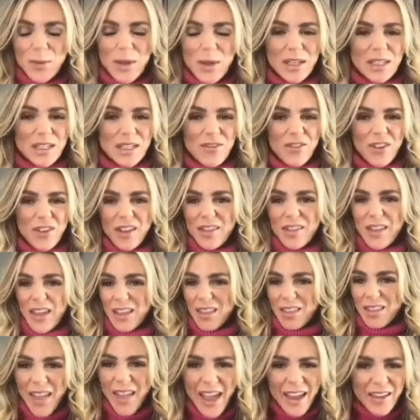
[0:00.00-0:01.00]
We had different
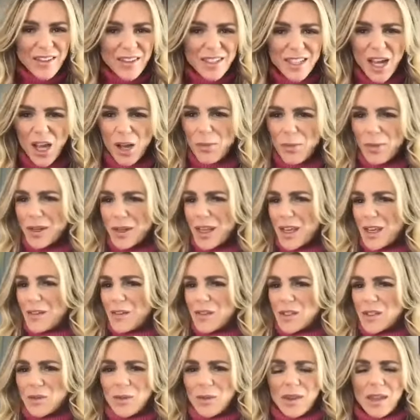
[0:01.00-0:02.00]
like lifestyle
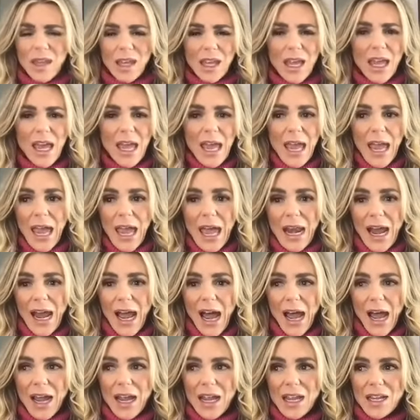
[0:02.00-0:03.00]
beliefs. We like, and
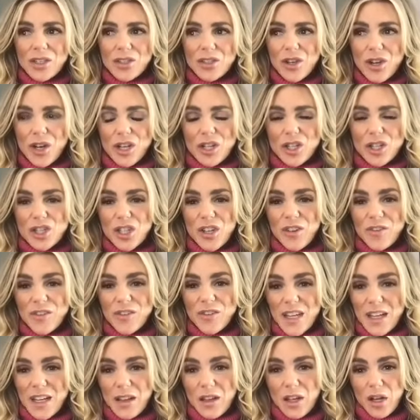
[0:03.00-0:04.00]
I started
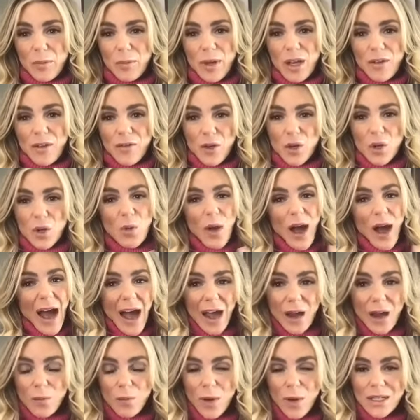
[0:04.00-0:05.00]
shifting a little bit of who
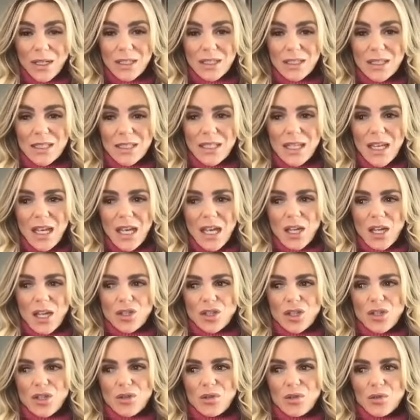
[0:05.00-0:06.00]
I was
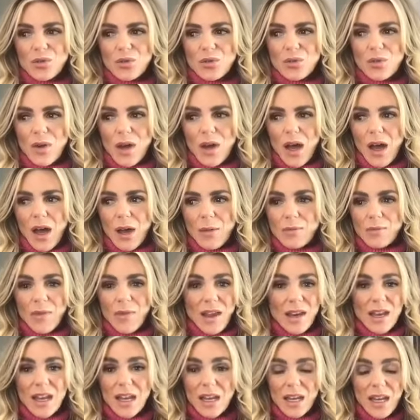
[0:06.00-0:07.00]
to um
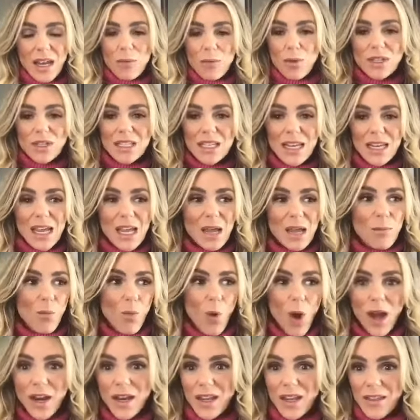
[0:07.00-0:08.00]
and he it wasn't him
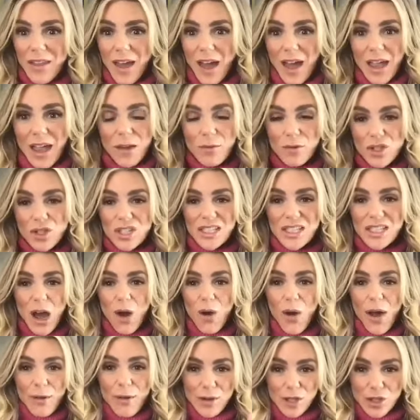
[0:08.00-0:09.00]
wanting that it was just how right.